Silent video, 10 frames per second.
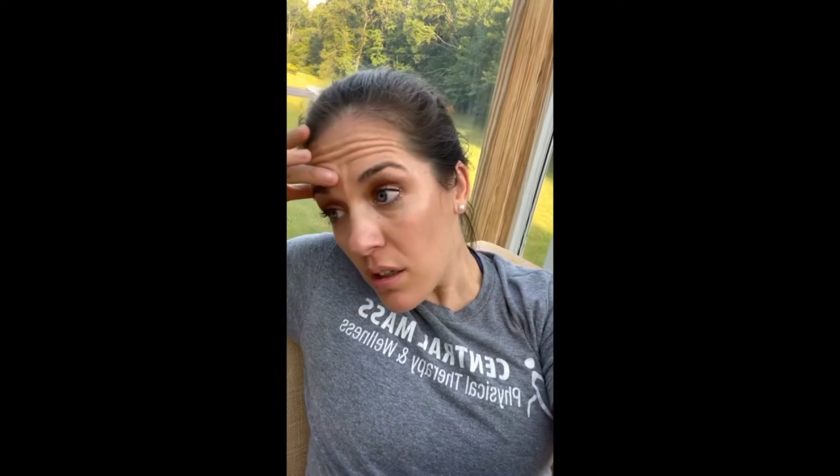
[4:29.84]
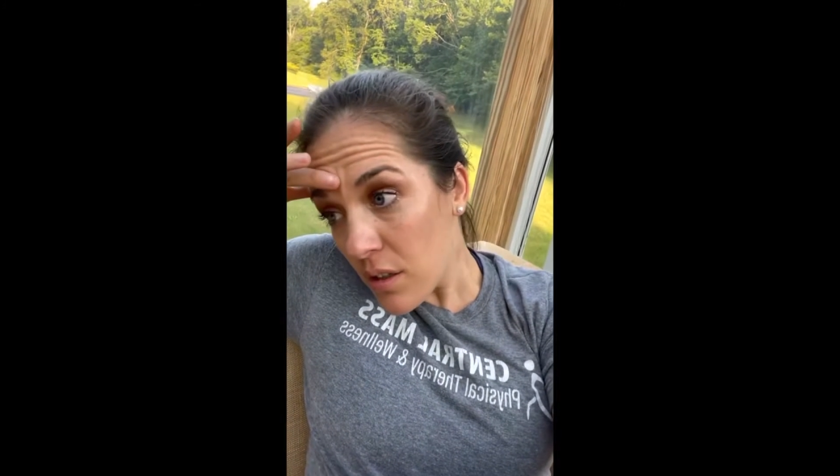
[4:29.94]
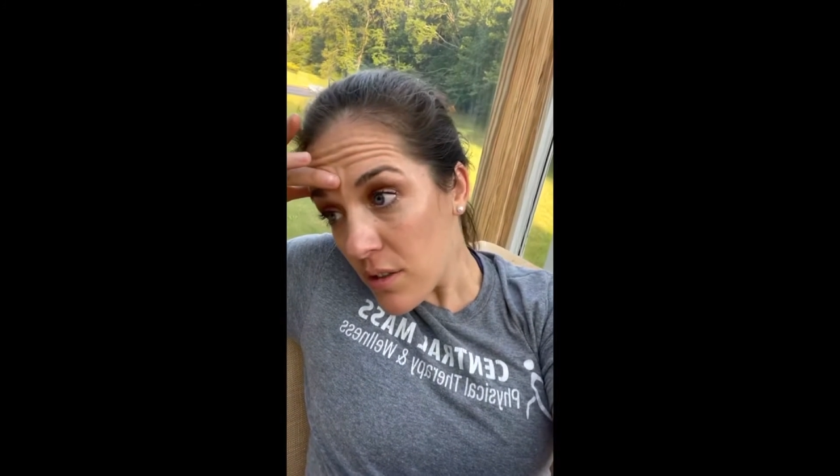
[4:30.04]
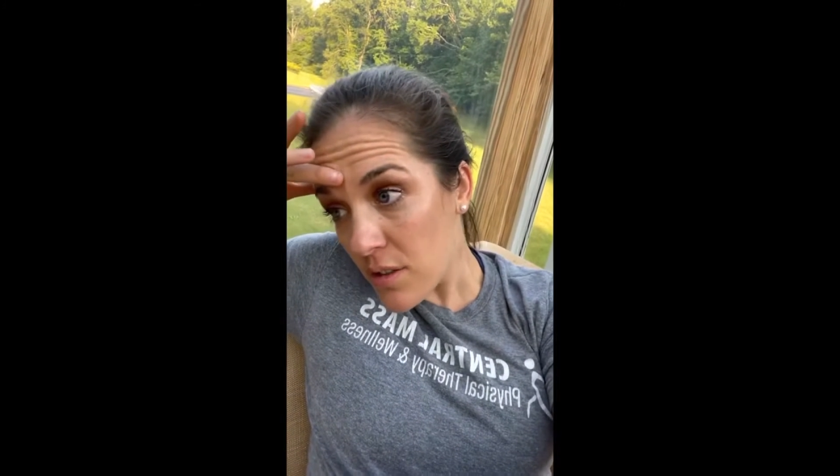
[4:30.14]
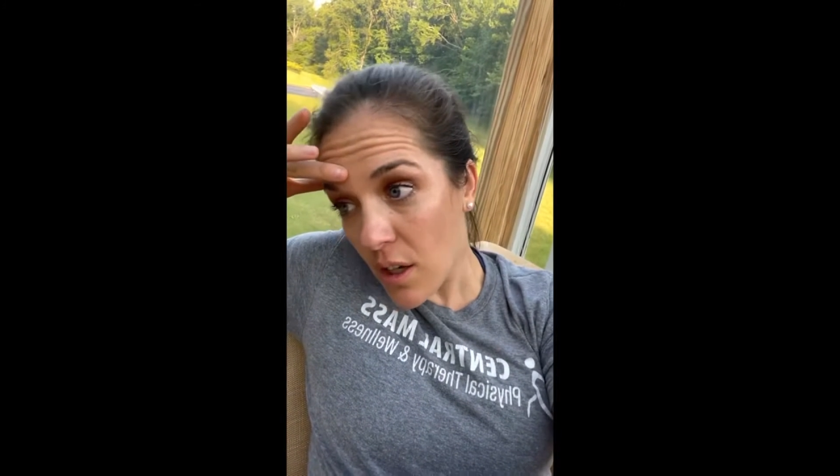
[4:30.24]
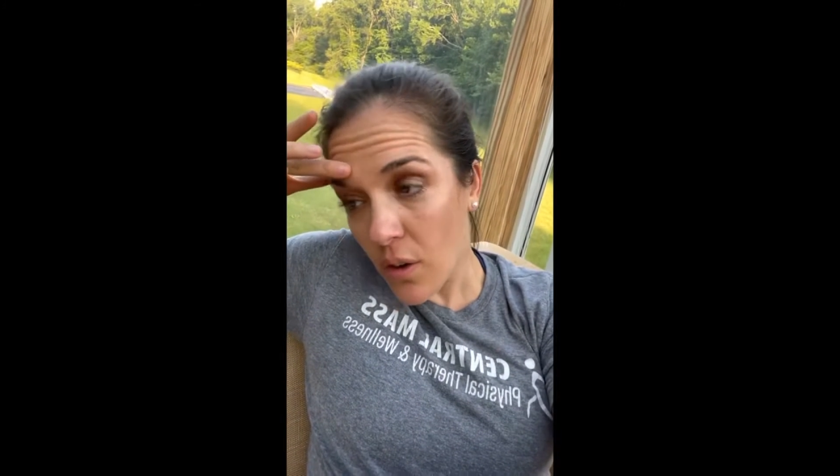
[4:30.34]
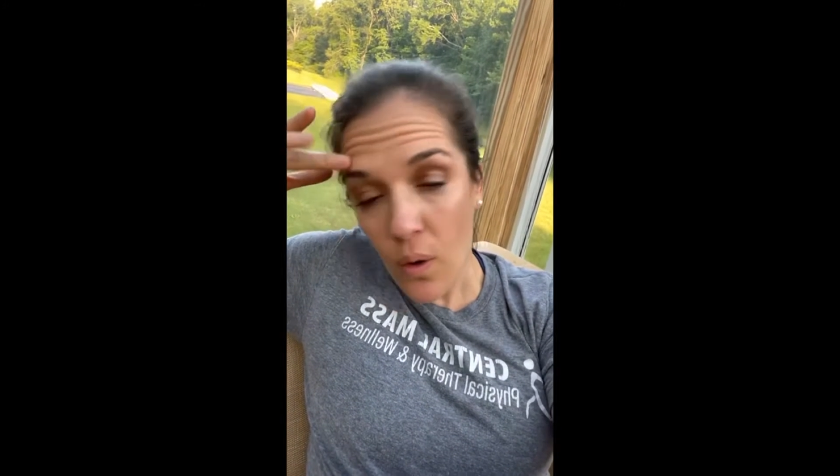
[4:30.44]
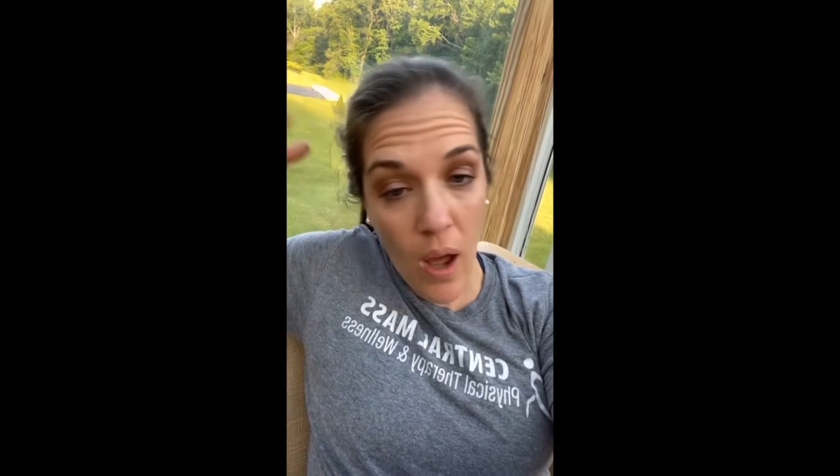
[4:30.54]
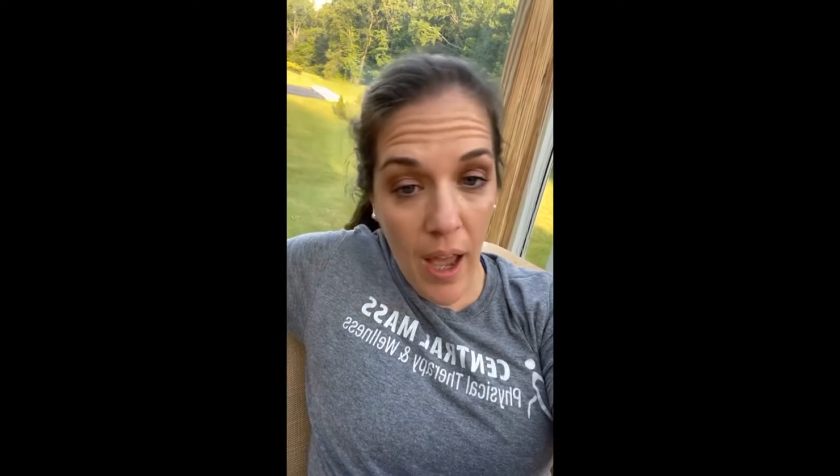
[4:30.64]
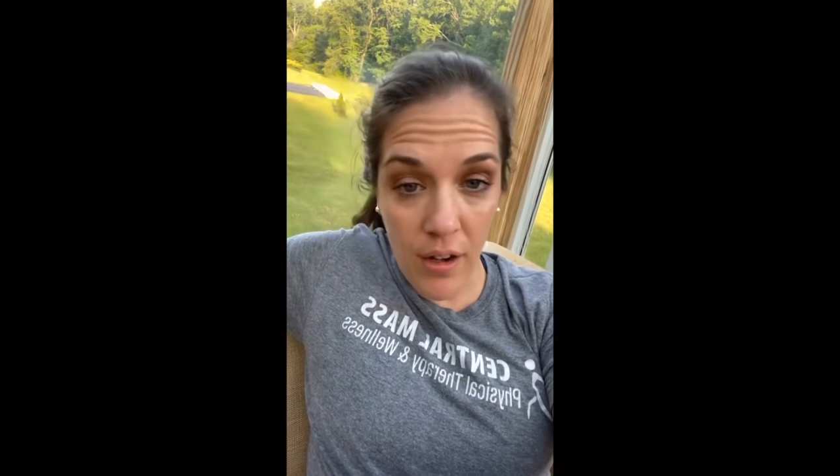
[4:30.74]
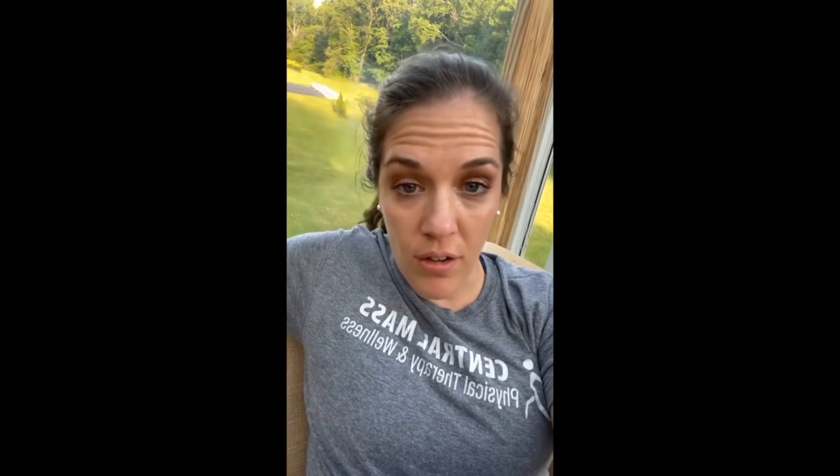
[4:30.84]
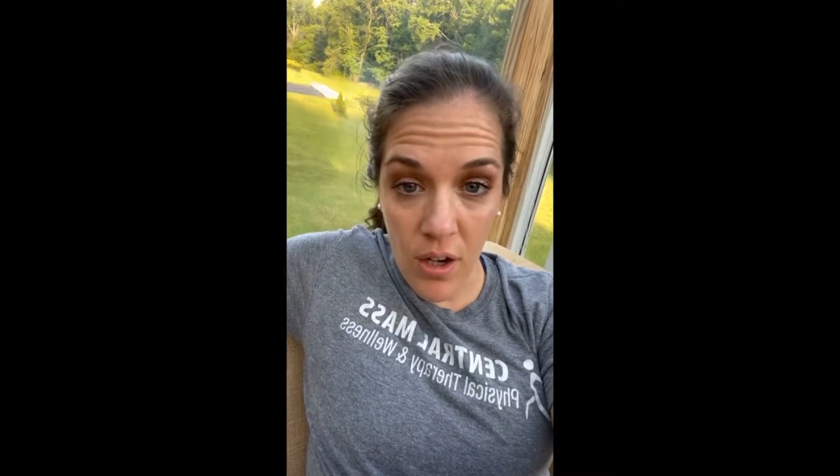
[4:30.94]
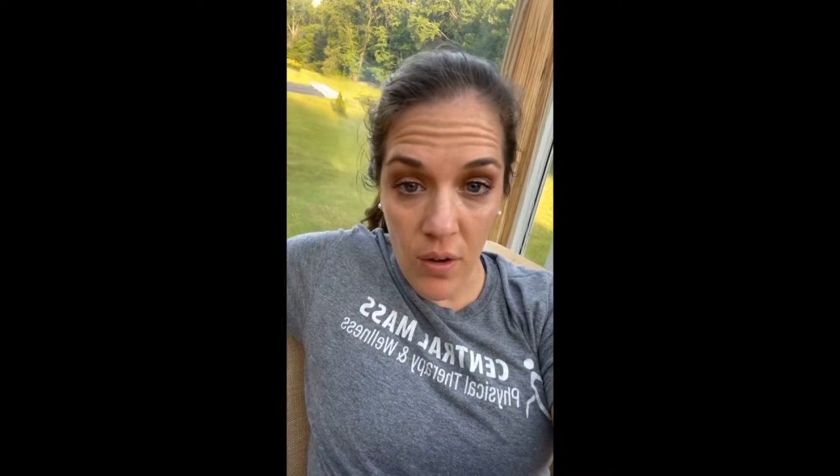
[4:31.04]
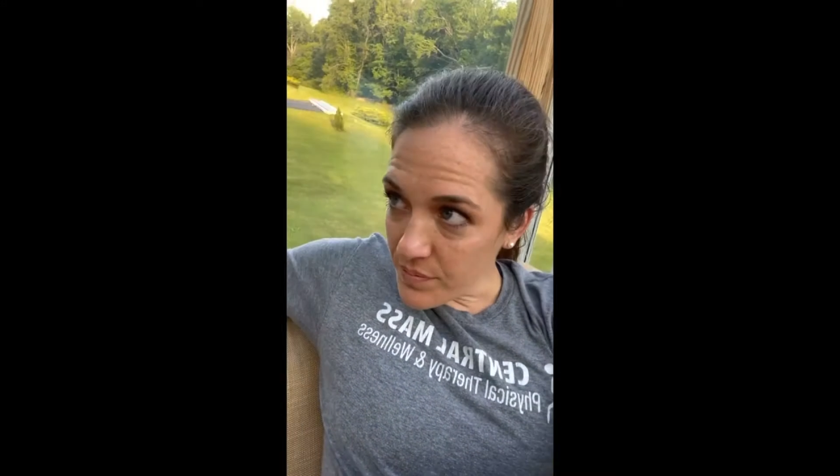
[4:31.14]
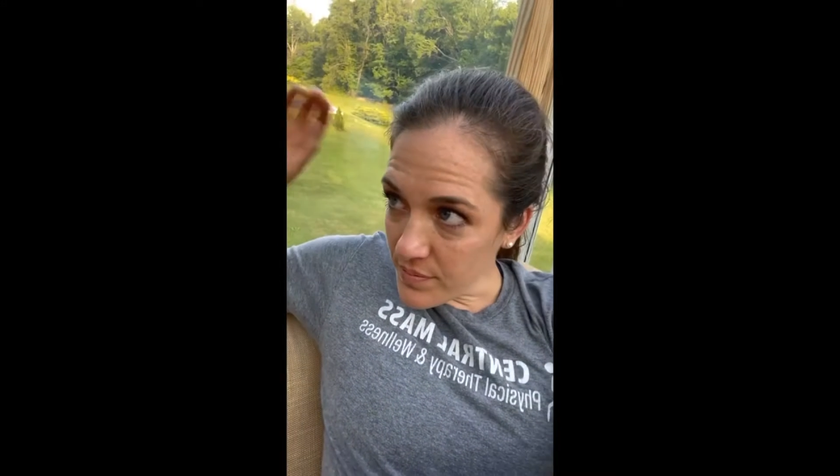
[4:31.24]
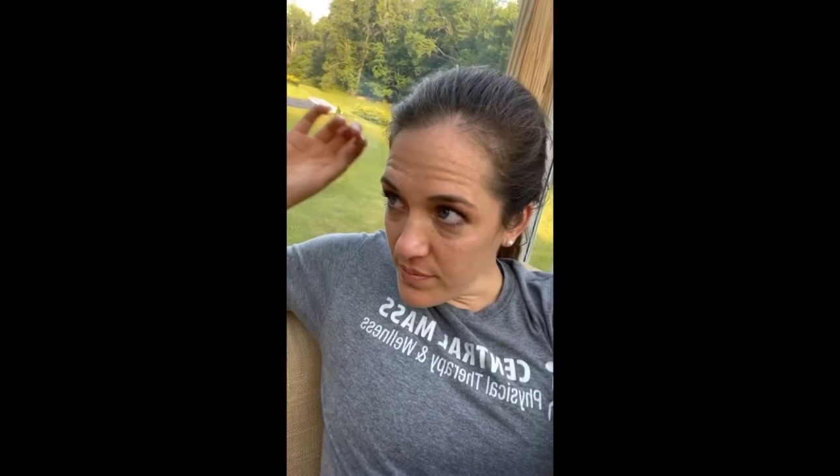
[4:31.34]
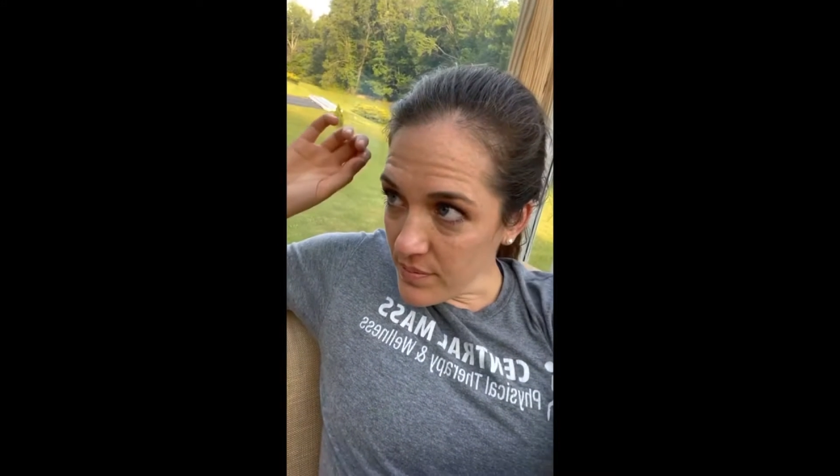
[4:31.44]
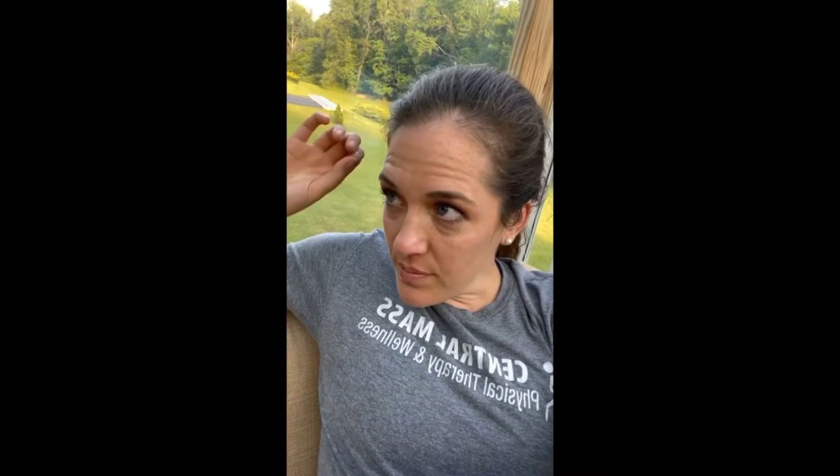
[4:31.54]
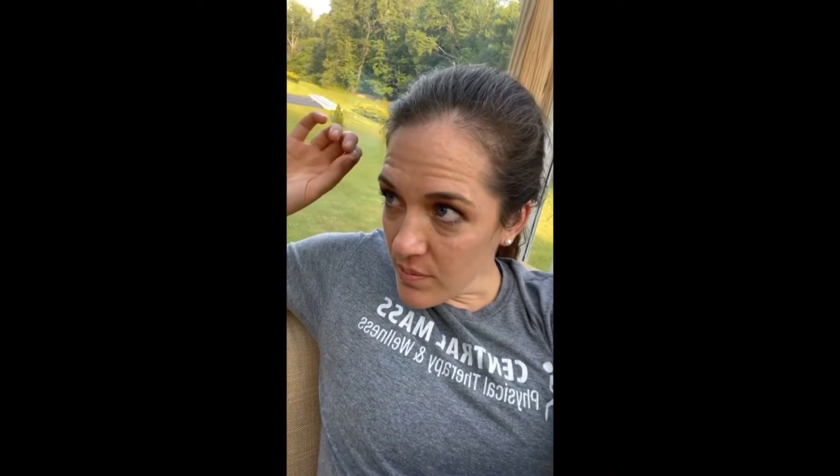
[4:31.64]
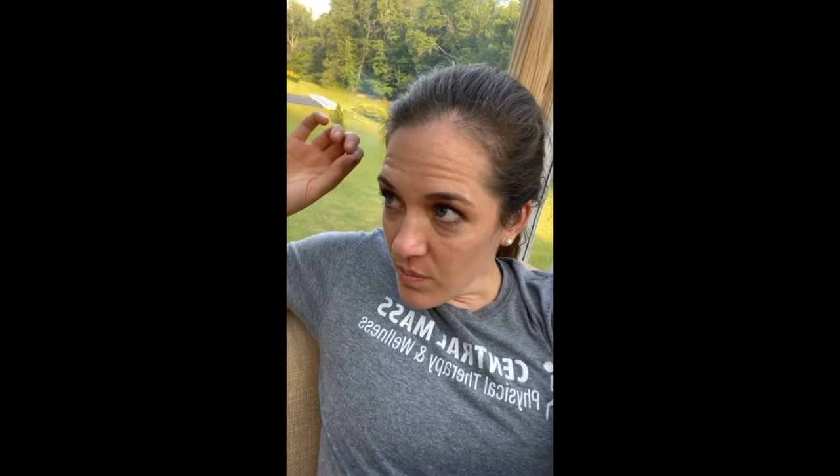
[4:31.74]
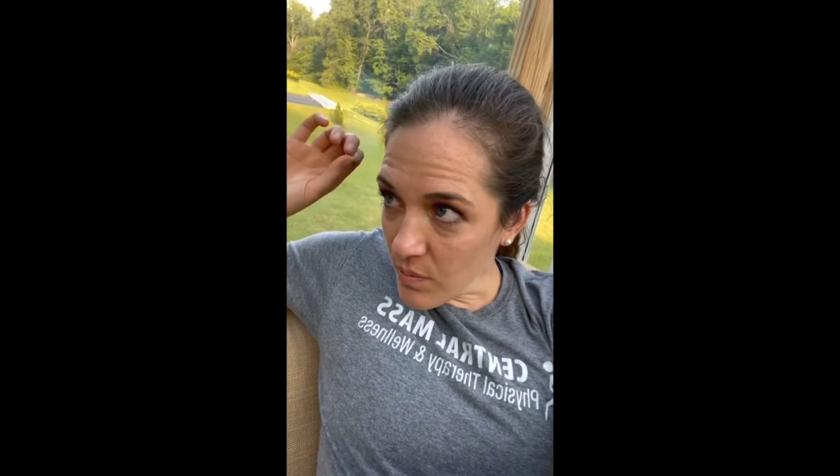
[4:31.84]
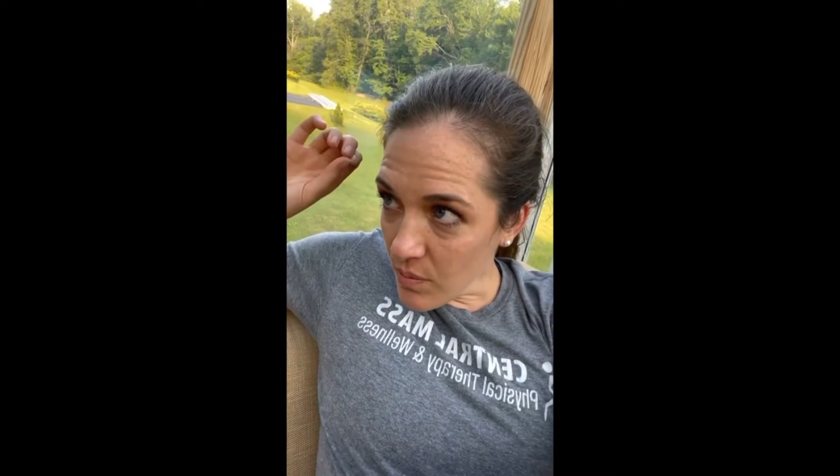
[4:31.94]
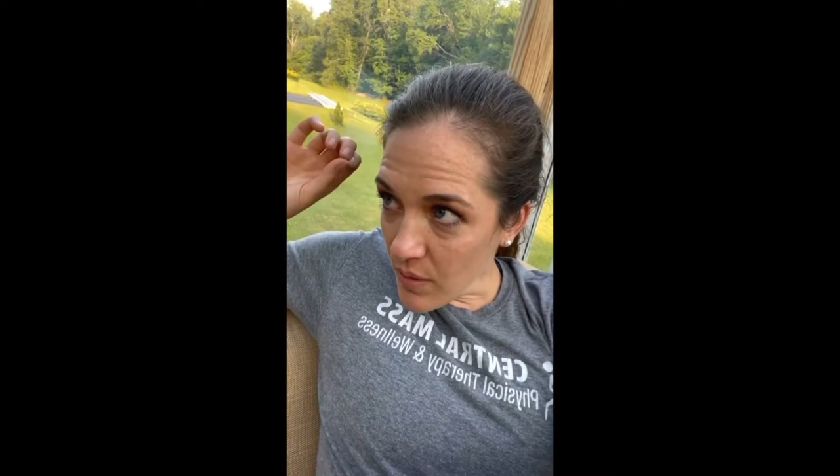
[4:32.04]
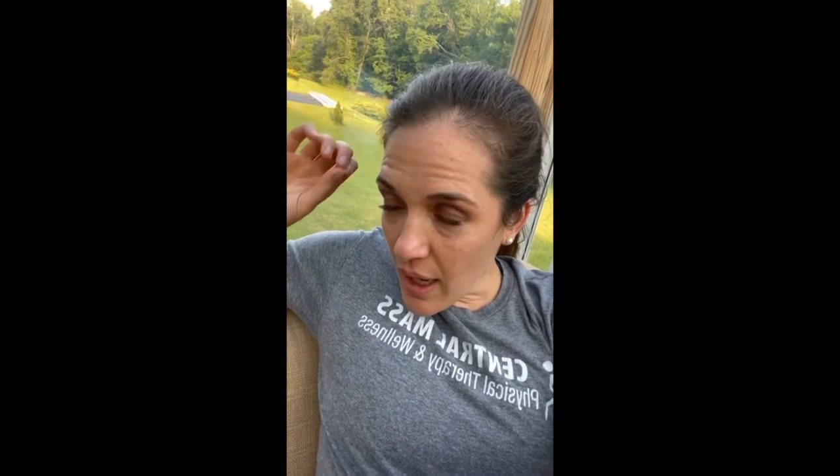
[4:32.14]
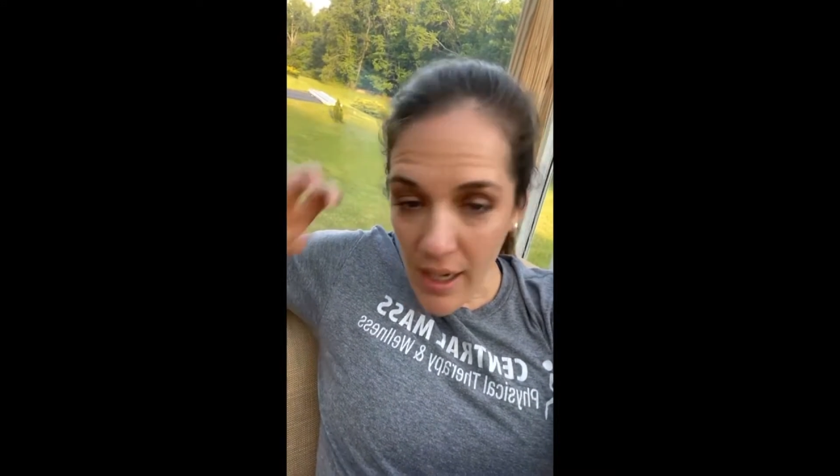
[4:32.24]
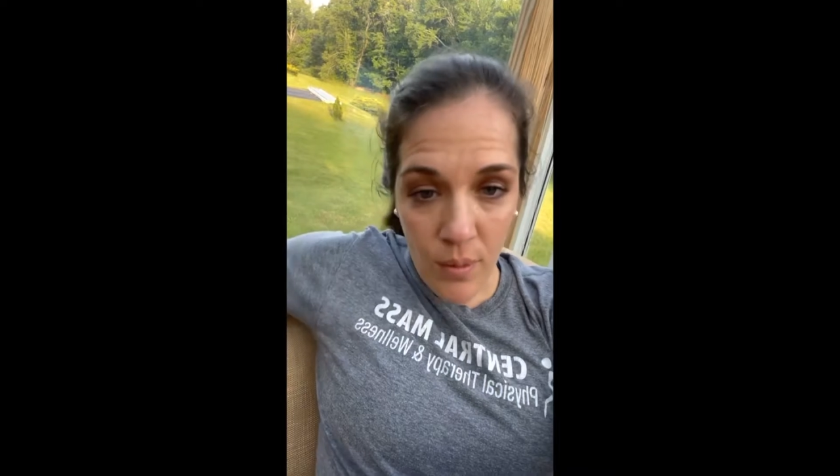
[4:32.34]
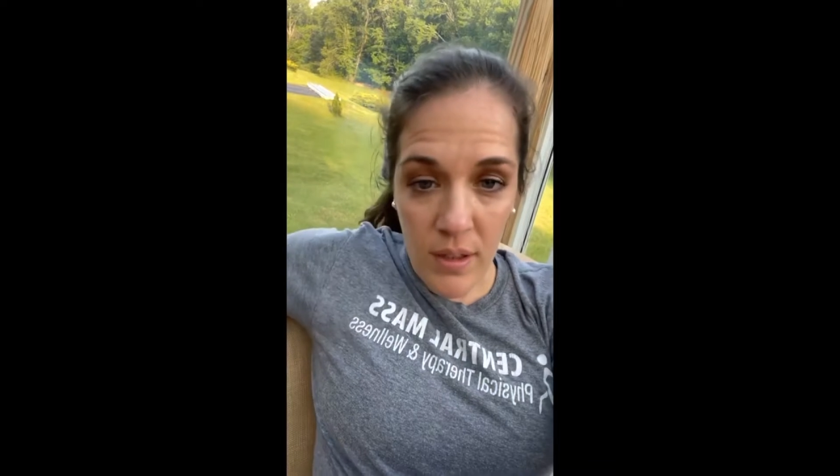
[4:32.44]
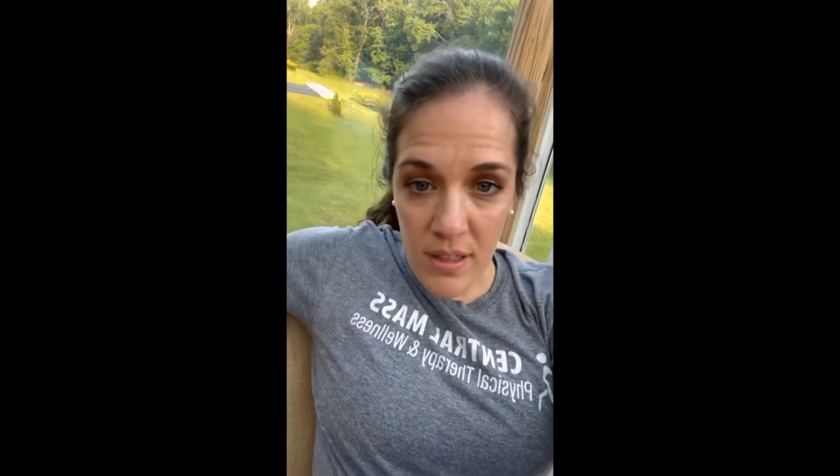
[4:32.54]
So, I don't know. Anyone